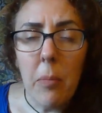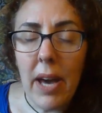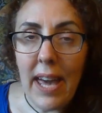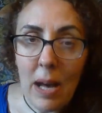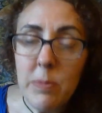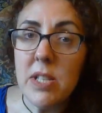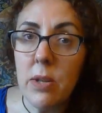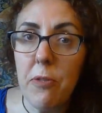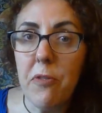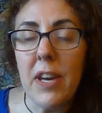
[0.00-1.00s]
My
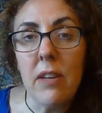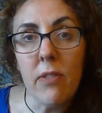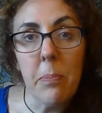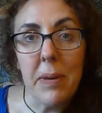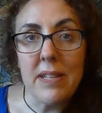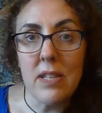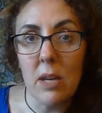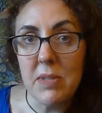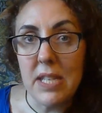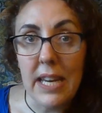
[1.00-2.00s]
absolute favourite
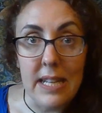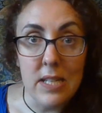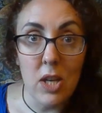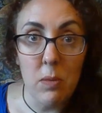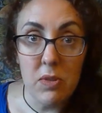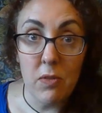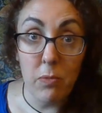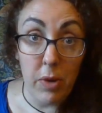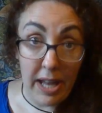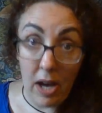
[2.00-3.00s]
bedtime snack in terms
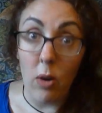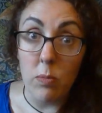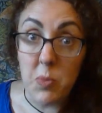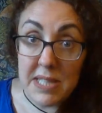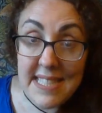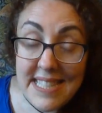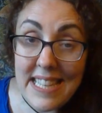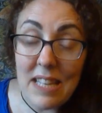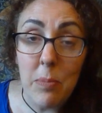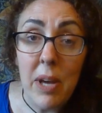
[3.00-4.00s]
of what it helps with
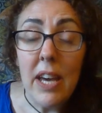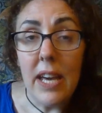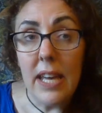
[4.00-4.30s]
sleep